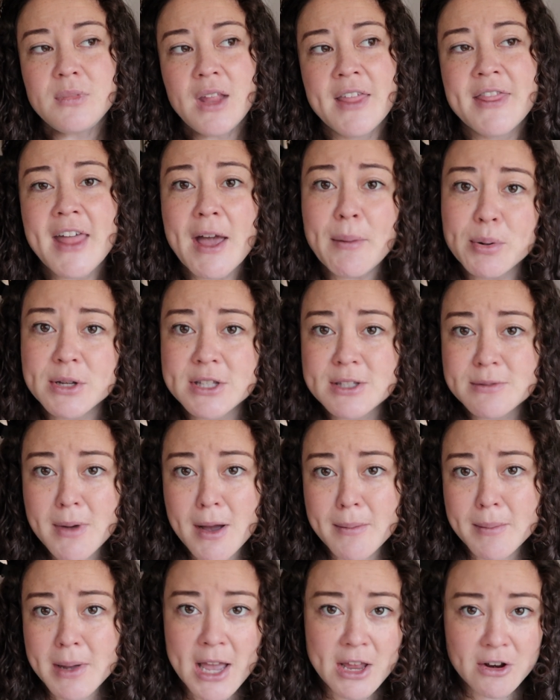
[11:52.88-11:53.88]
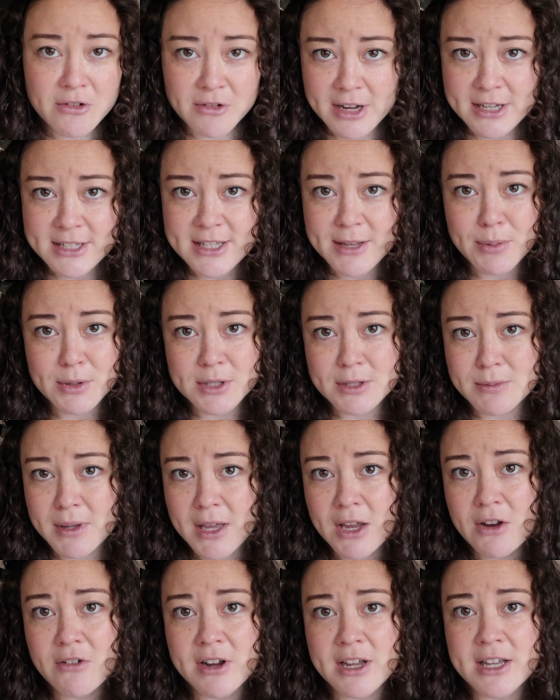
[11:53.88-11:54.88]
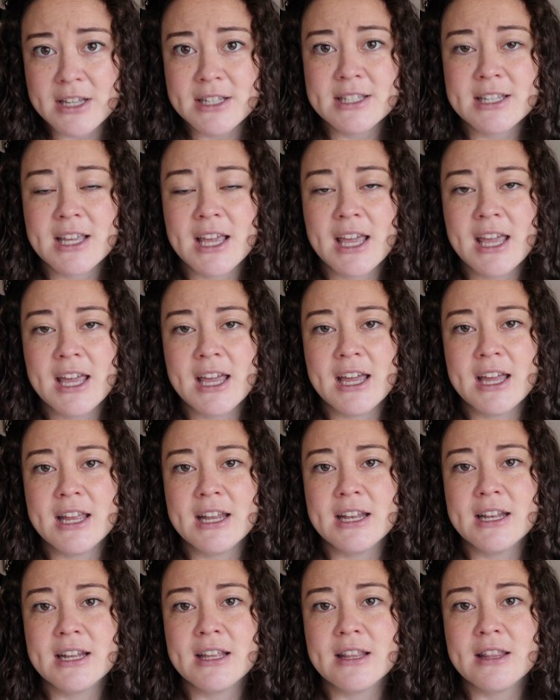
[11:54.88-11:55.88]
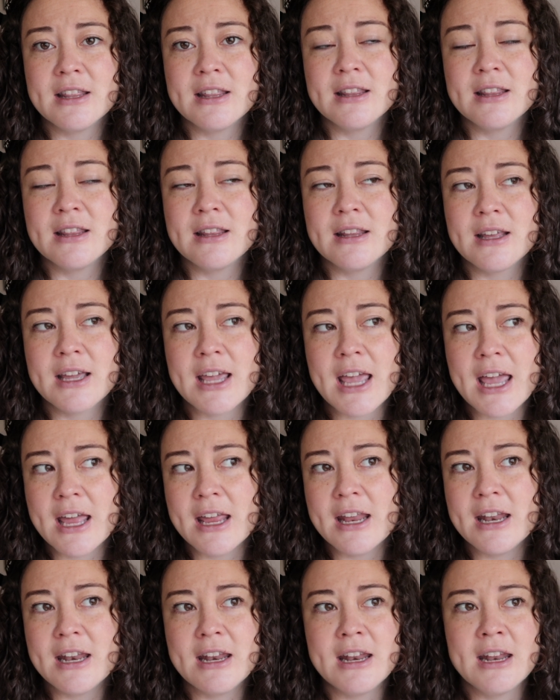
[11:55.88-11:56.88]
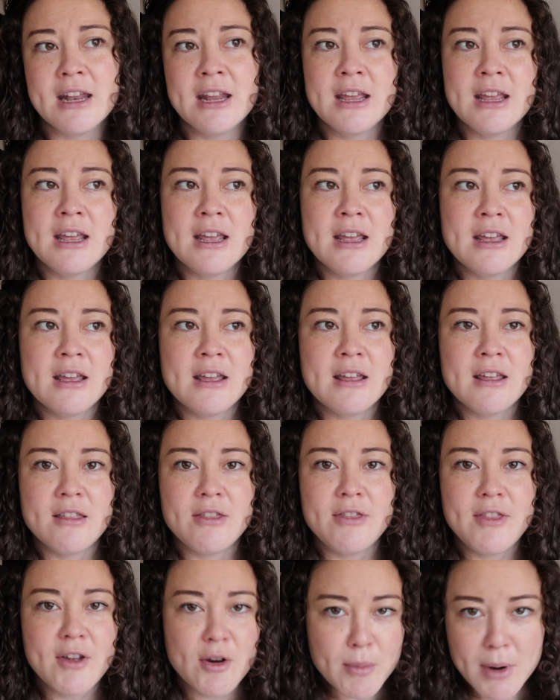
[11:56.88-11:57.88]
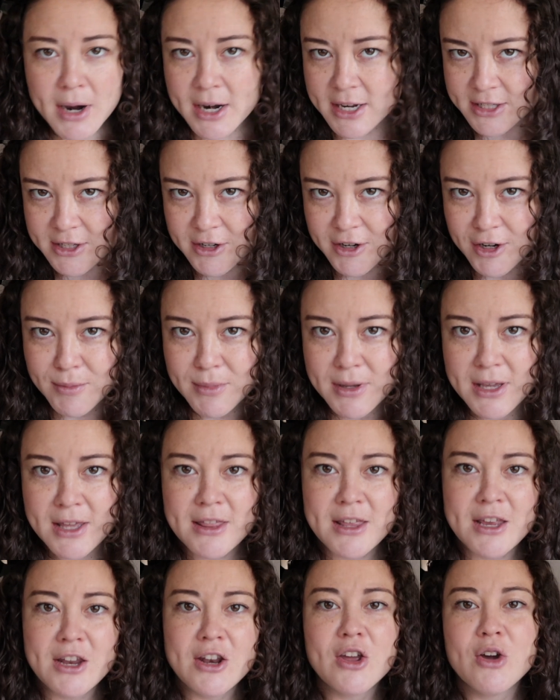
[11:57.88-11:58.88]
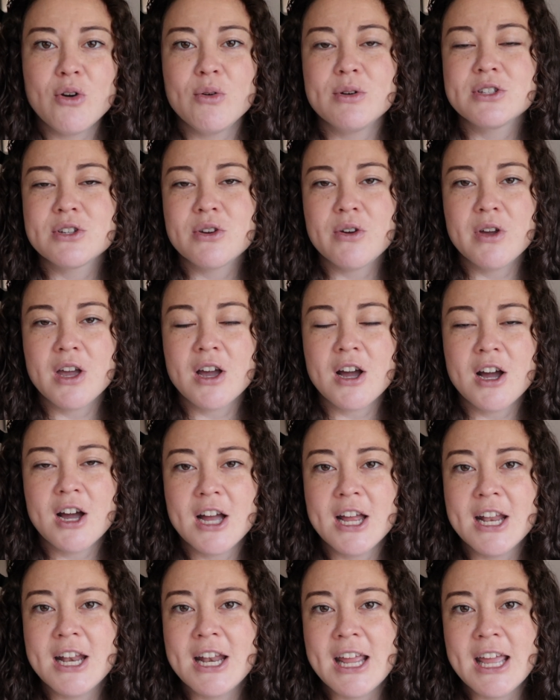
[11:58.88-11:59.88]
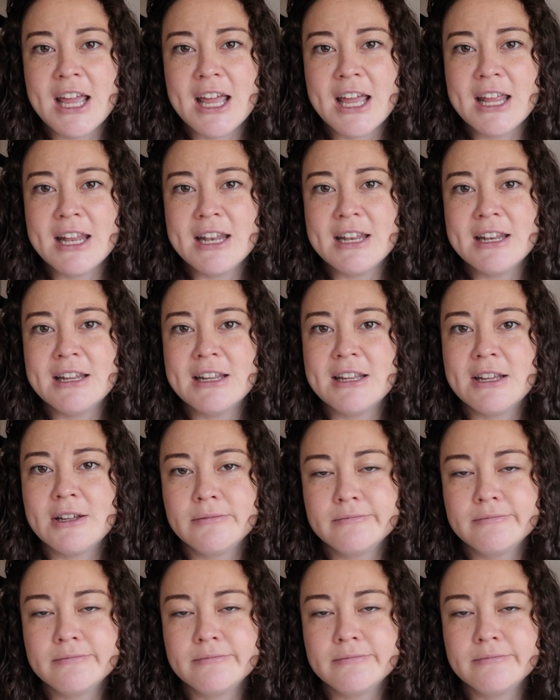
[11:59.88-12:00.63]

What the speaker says: that puts mama at risk, that puts me at risk, and again, they're monitoring me, they know what's going on, and